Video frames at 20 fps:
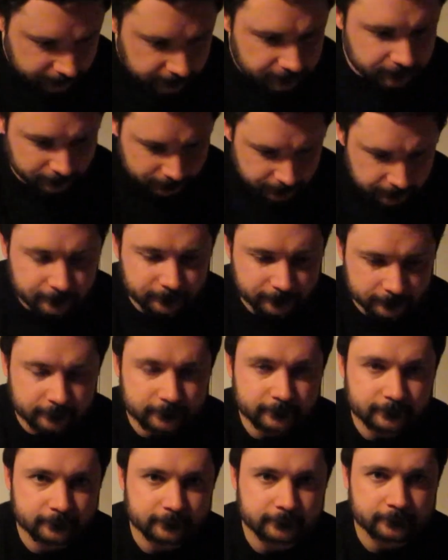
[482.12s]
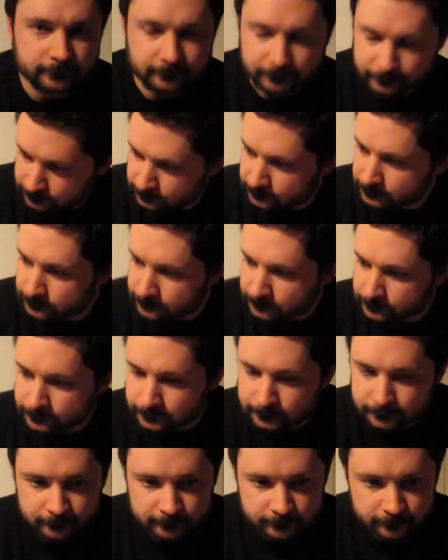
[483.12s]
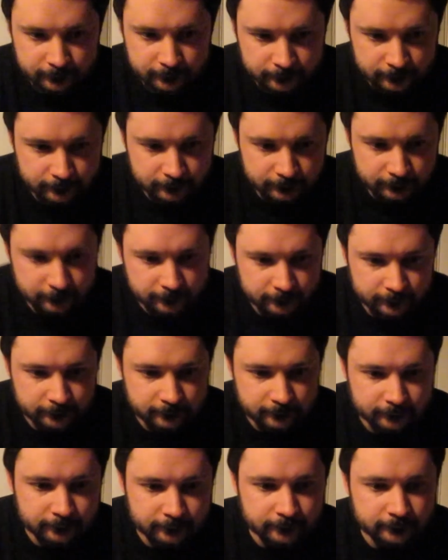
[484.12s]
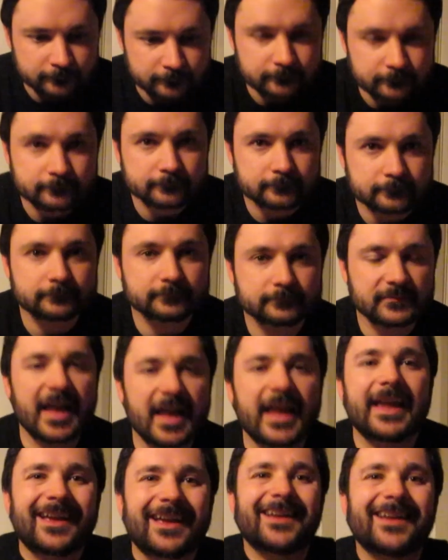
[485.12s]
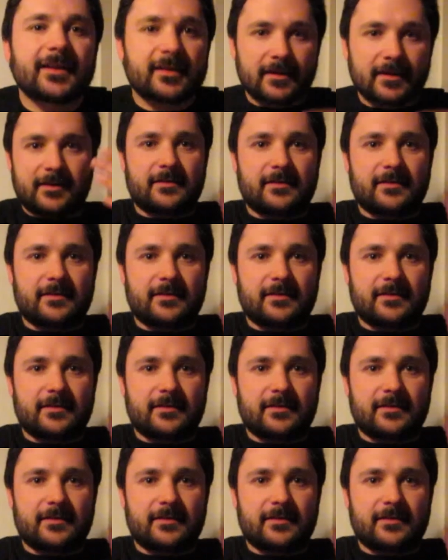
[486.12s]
painting, and now I've got these. I want to play with them because they're nice and shiny looking.